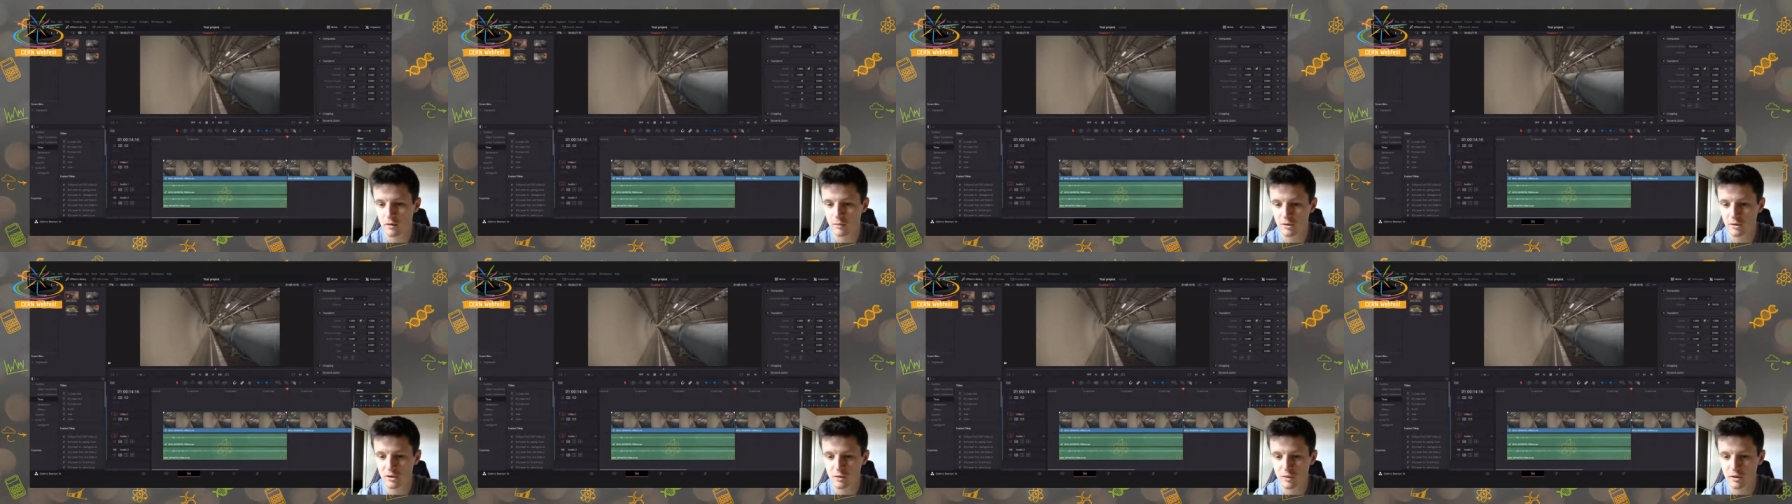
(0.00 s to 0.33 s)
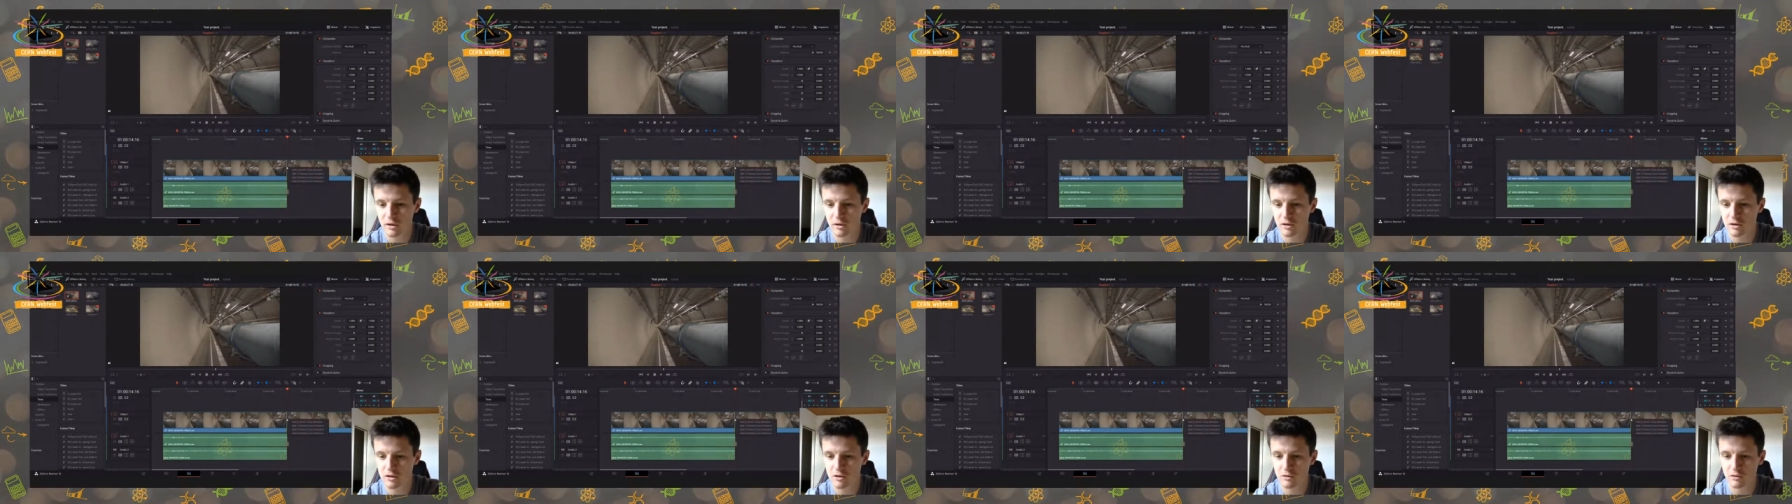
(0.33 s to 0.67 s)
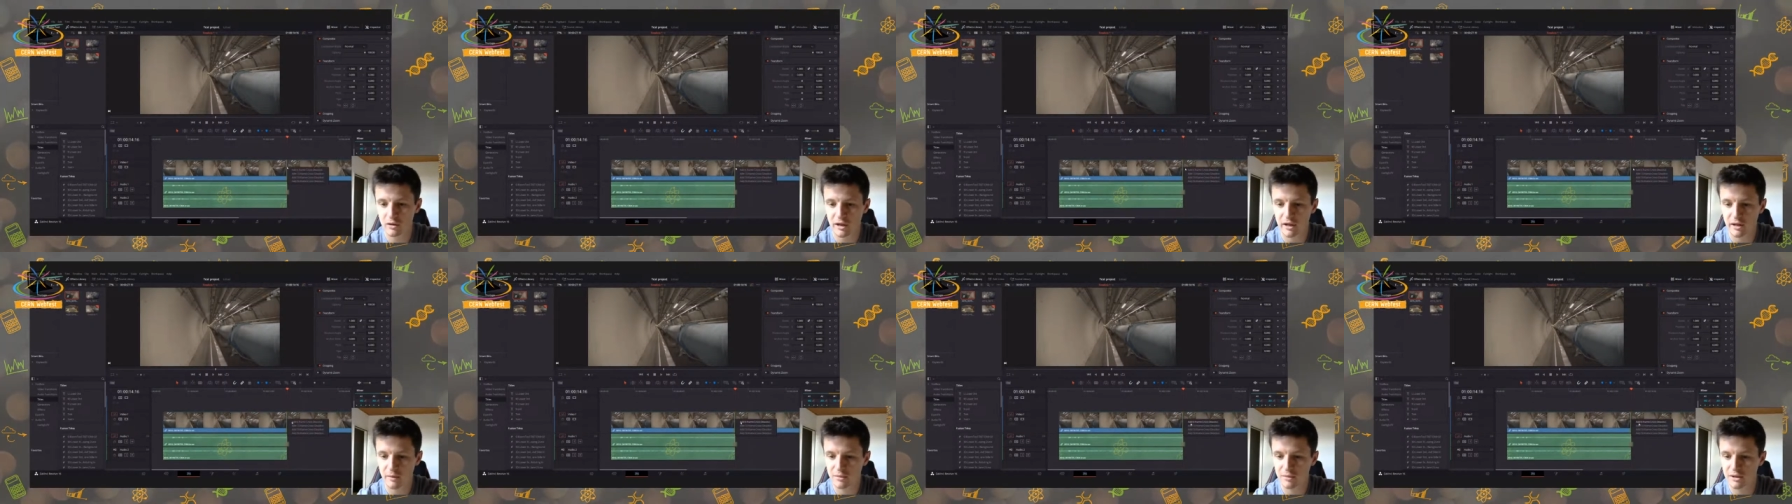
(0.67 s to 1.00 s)
between the two
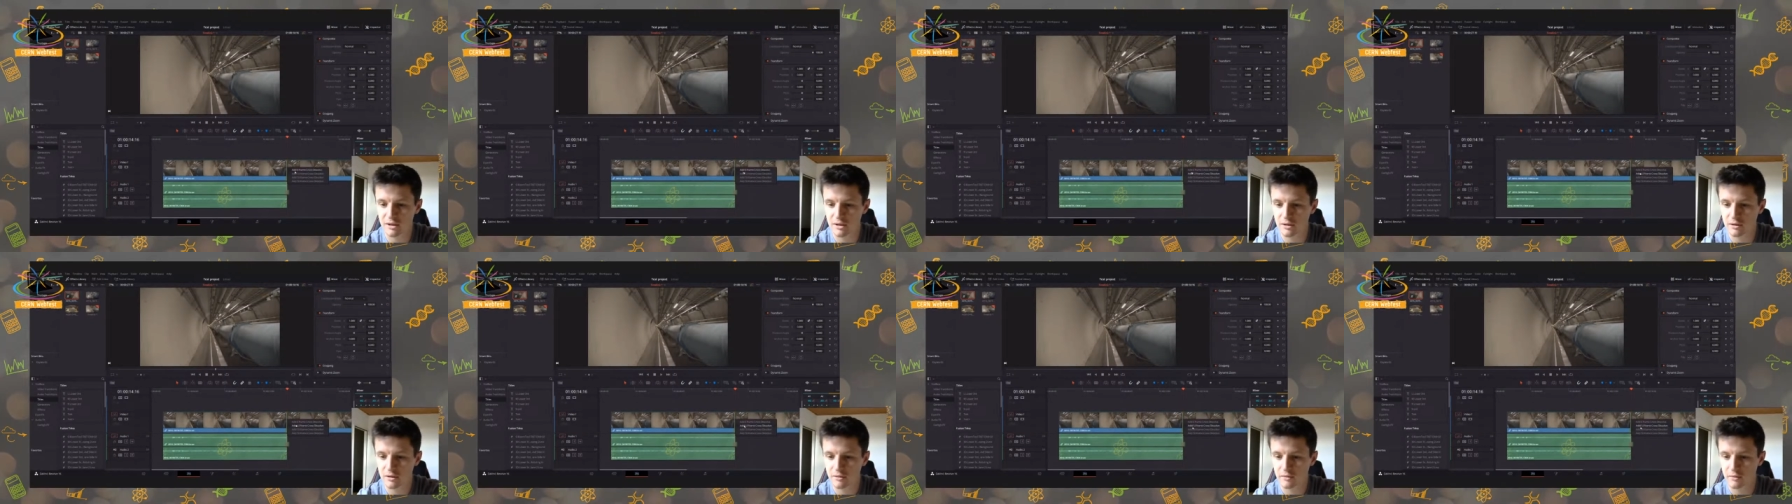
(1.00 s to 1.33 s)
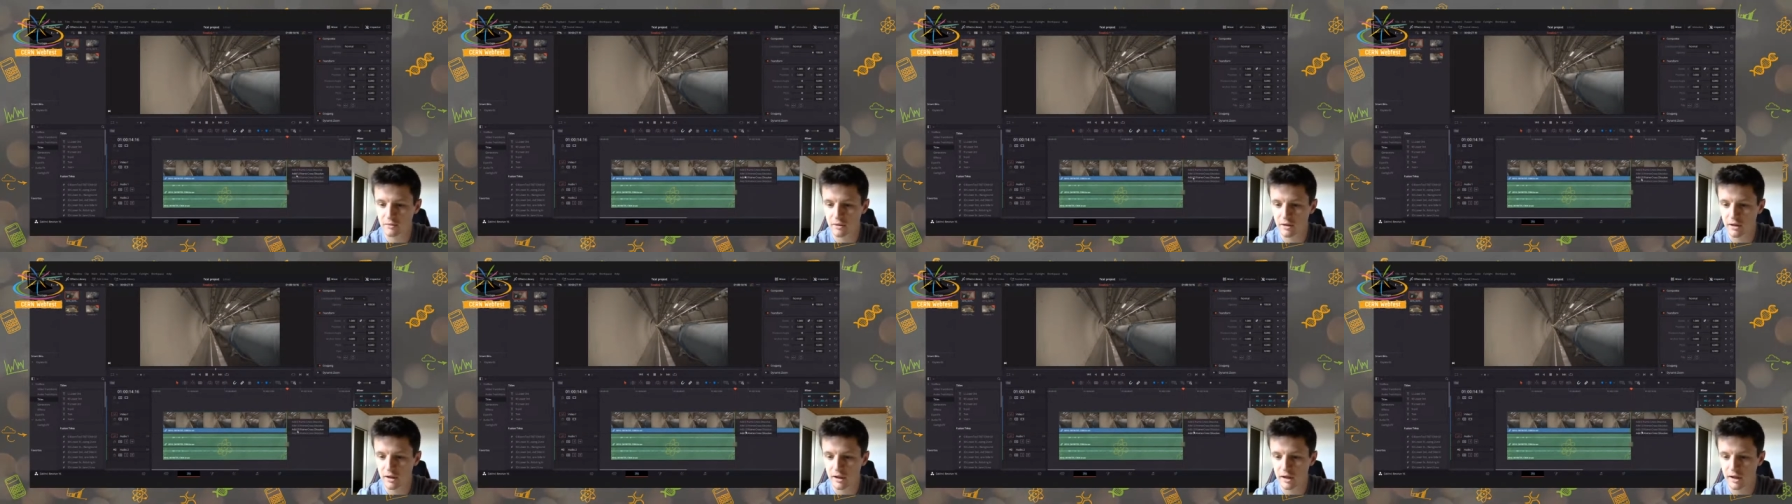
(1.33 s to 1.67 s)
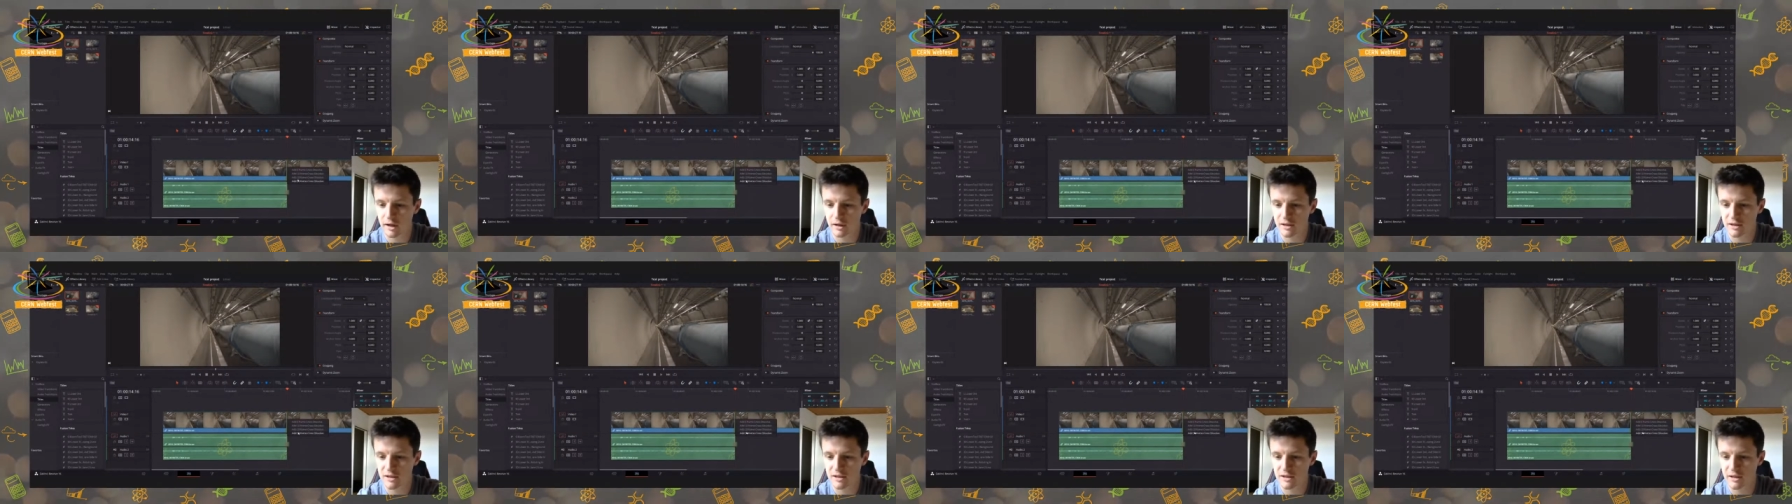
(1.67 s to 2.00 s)
clips
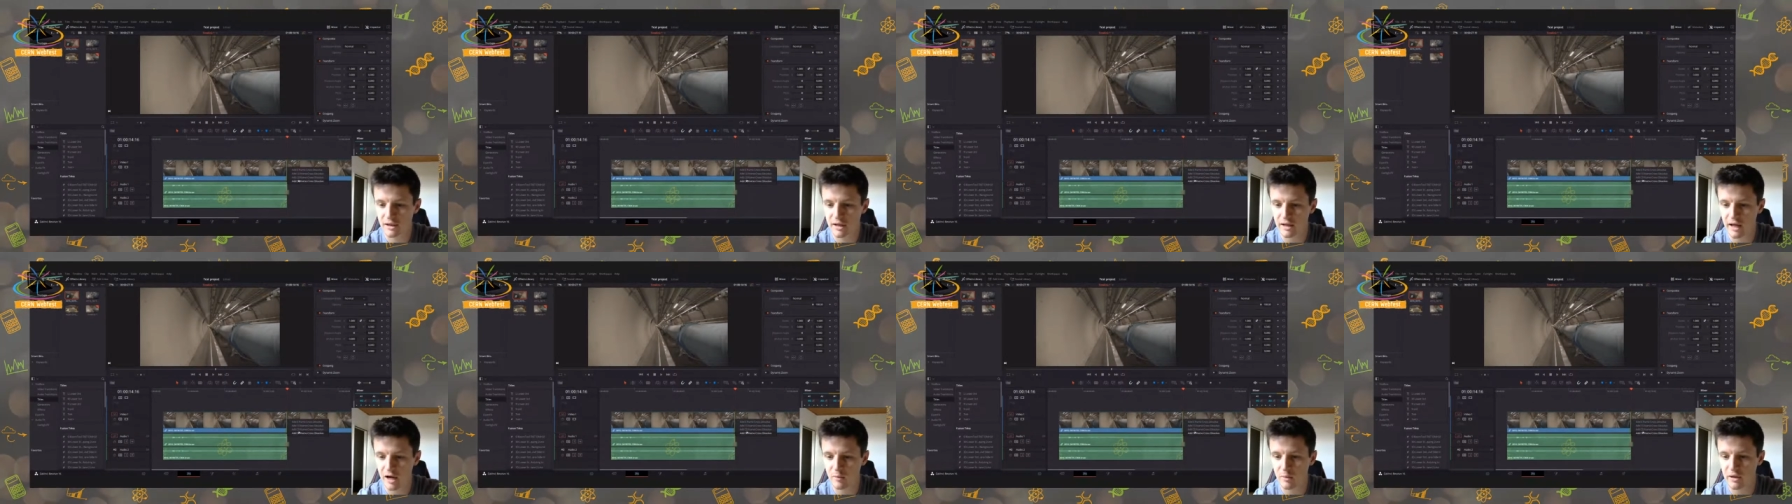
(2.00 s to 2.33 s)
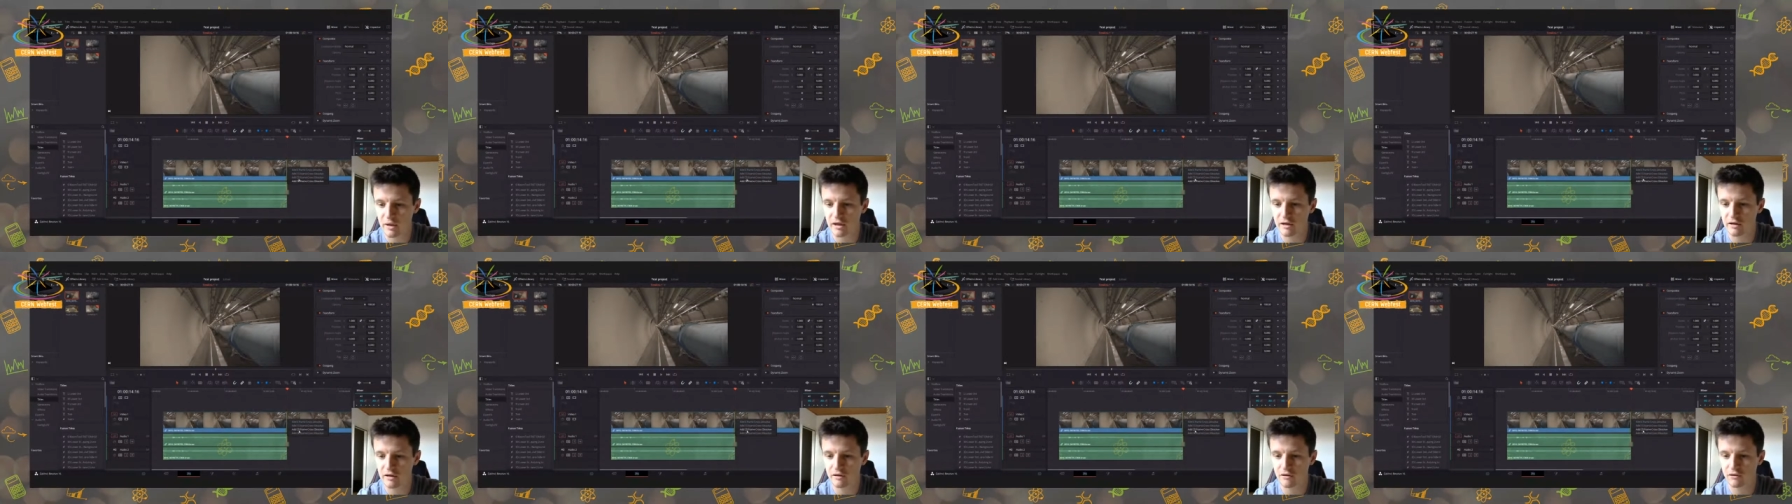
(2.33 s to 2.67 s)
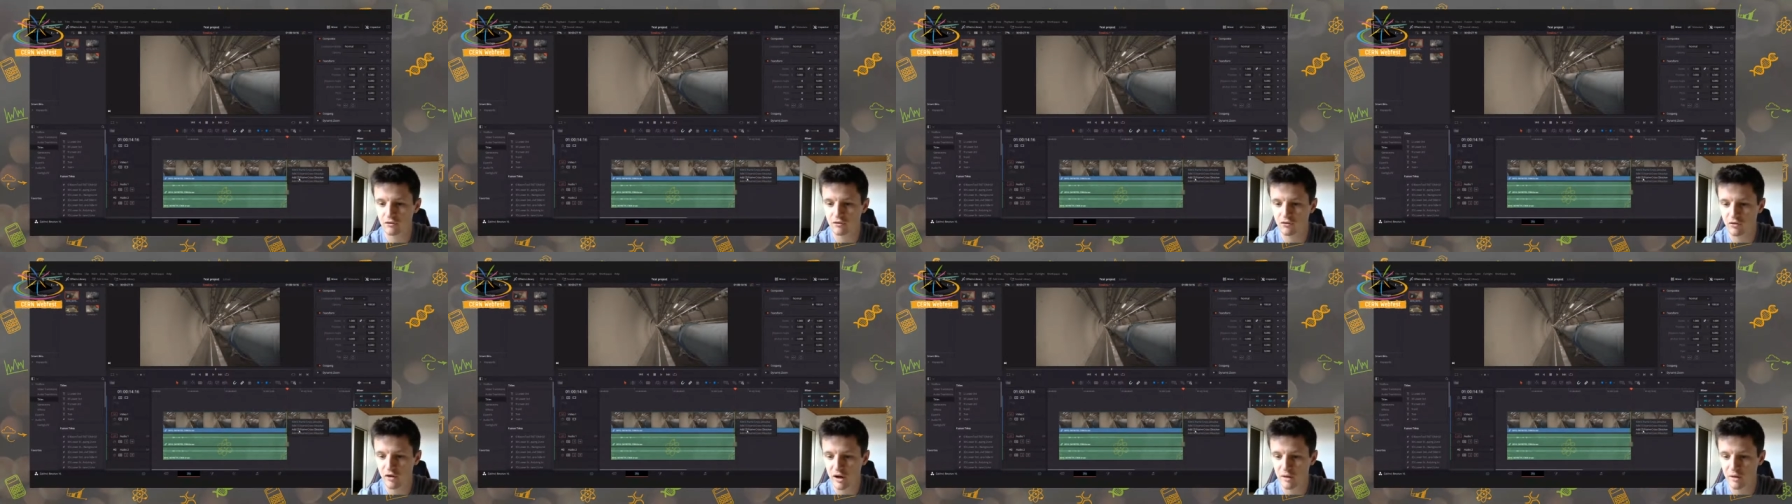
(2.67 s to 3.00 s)
and decide how many
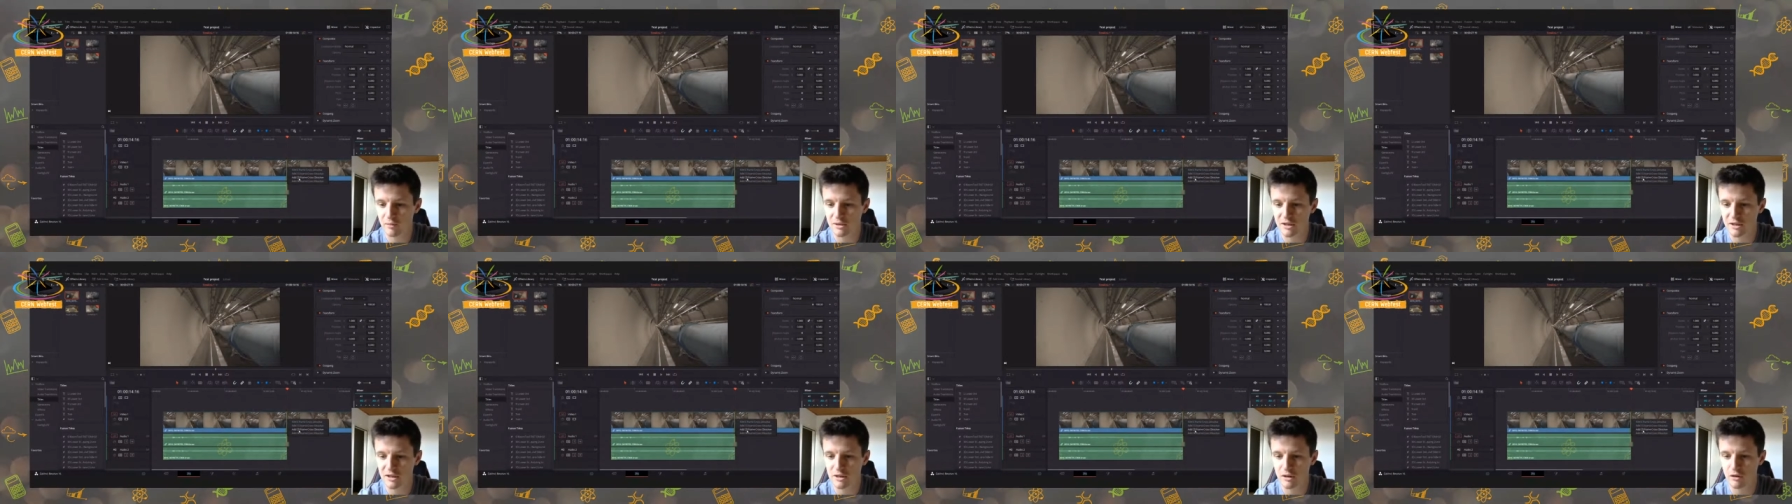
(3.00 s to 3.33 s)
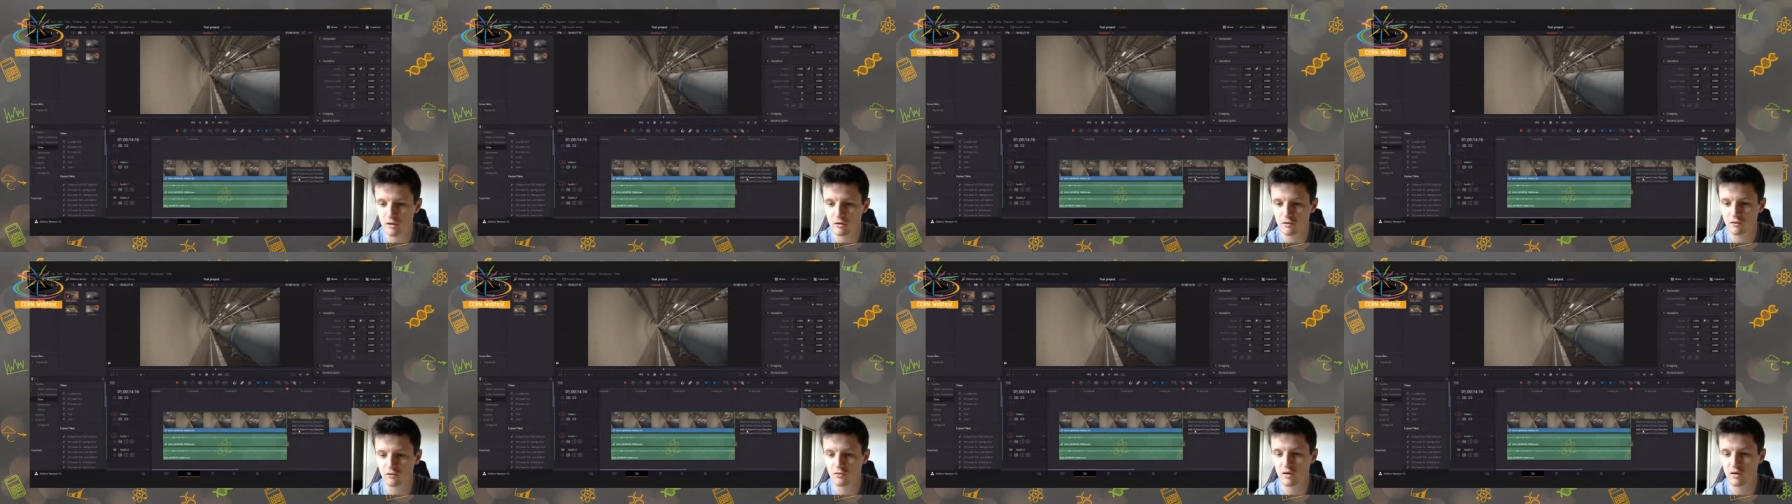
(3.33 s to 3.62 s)
frames dissolve.